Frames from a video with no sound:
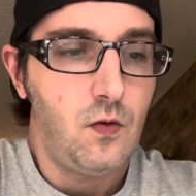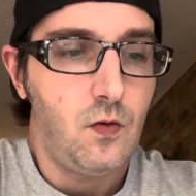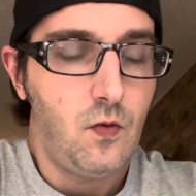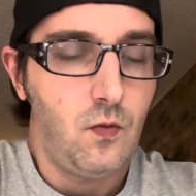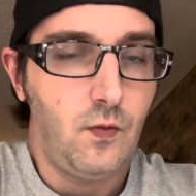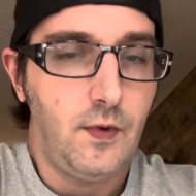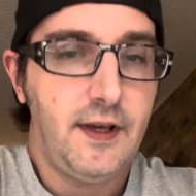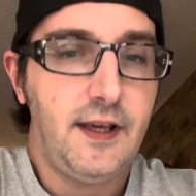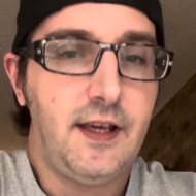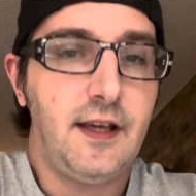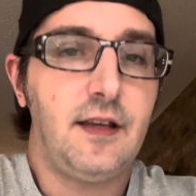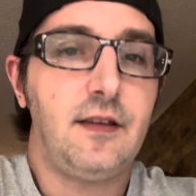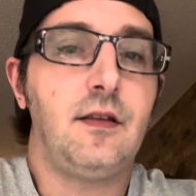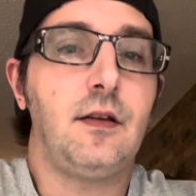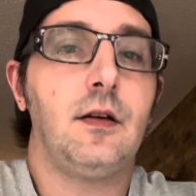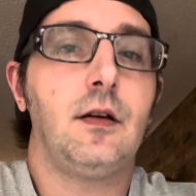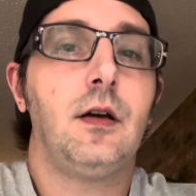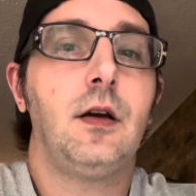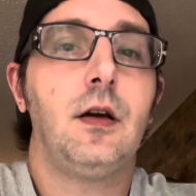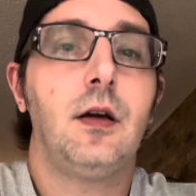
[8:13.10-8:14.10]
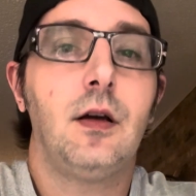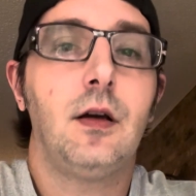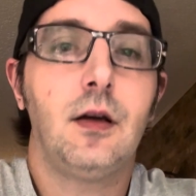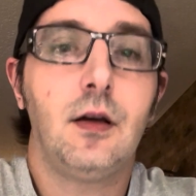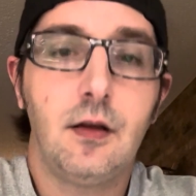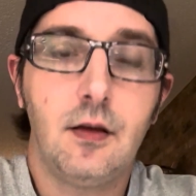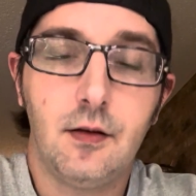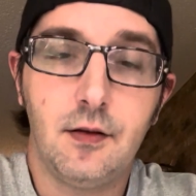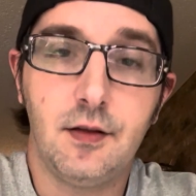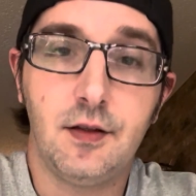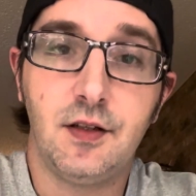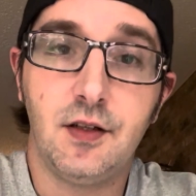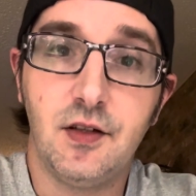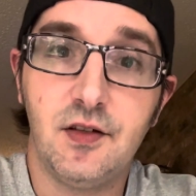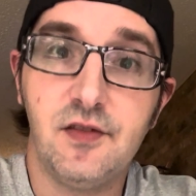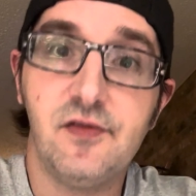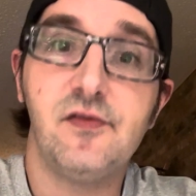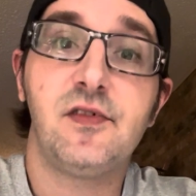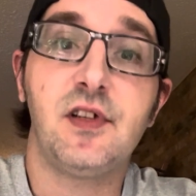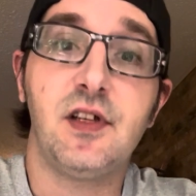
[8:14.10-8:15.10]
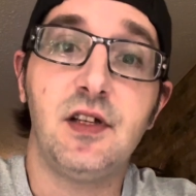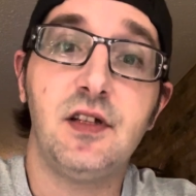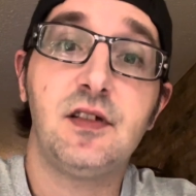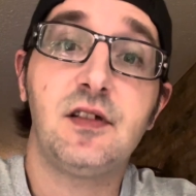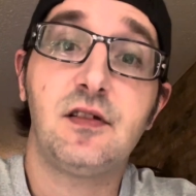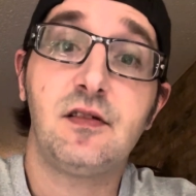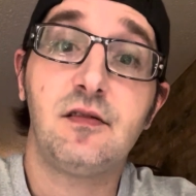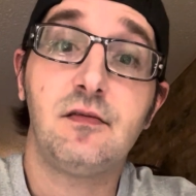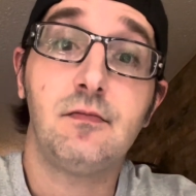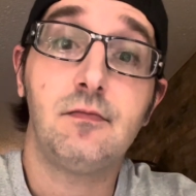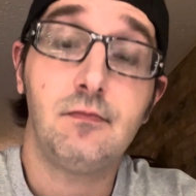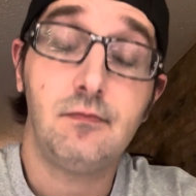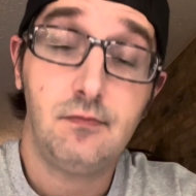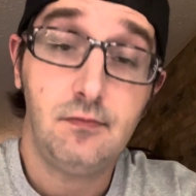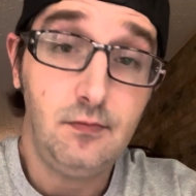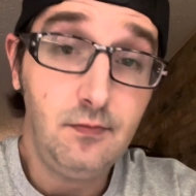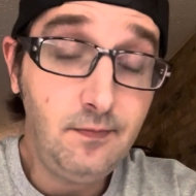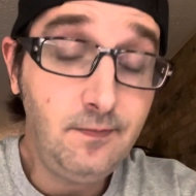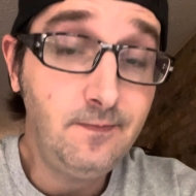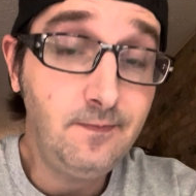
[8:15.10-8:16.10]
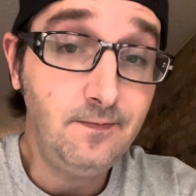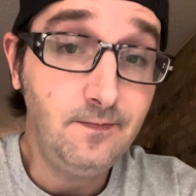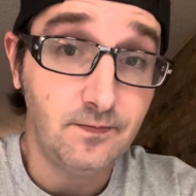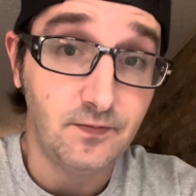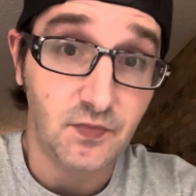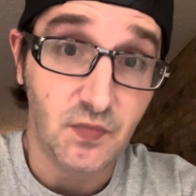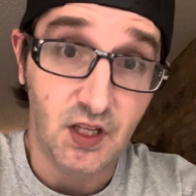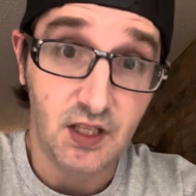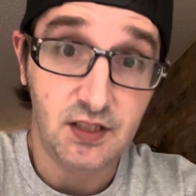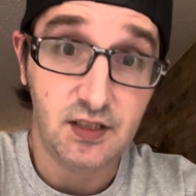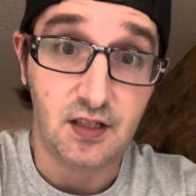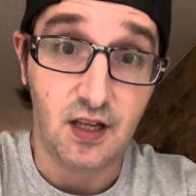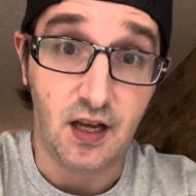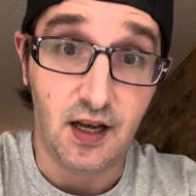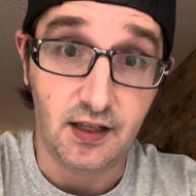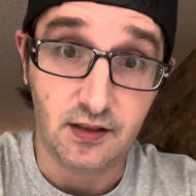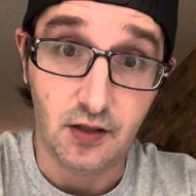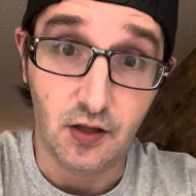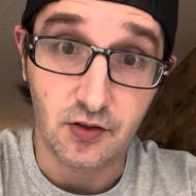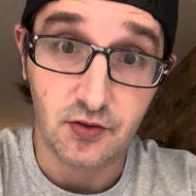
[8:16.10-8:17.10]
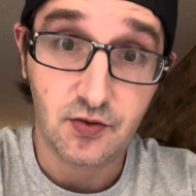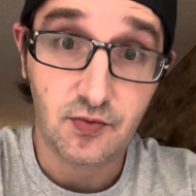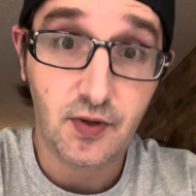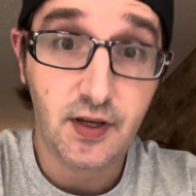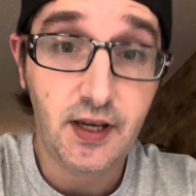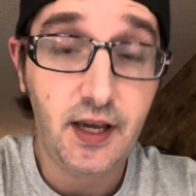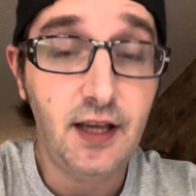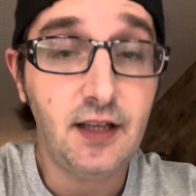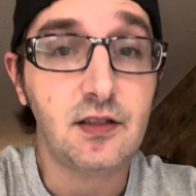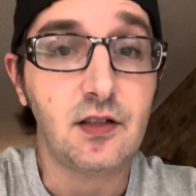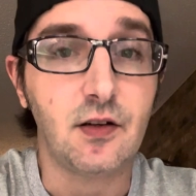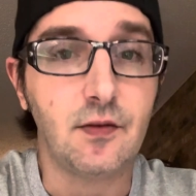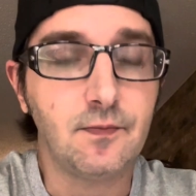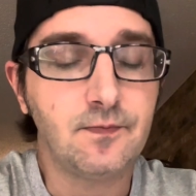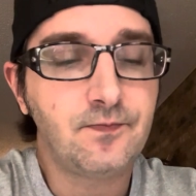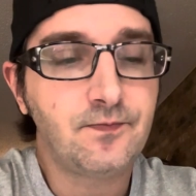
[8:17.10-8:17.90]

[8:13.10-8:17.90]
we get the news he's diagnosed with cancer.